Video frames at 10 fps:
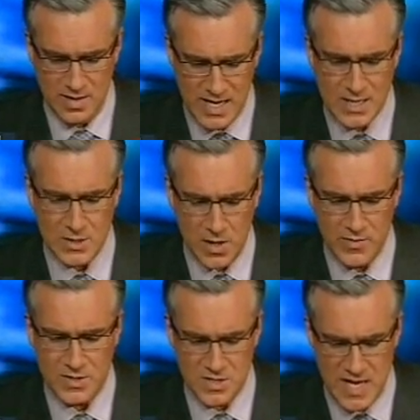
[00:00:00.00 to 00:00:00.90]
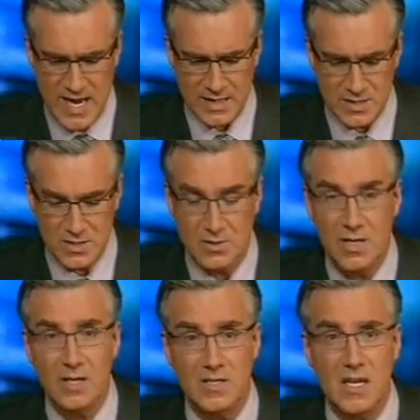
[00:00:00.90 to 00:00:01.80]
These are the stakes,
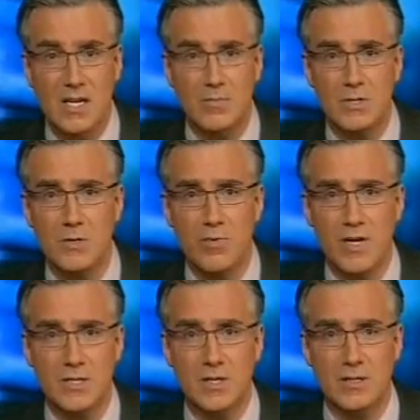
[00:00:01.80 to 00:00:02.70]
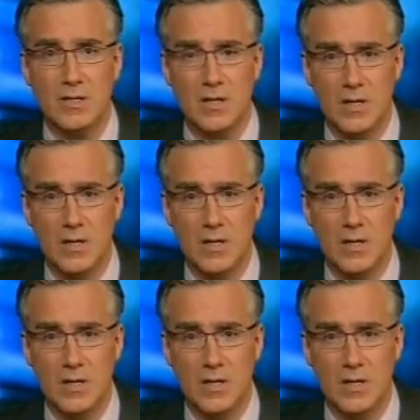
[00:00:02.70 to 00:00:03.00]
indeed, Mr. President.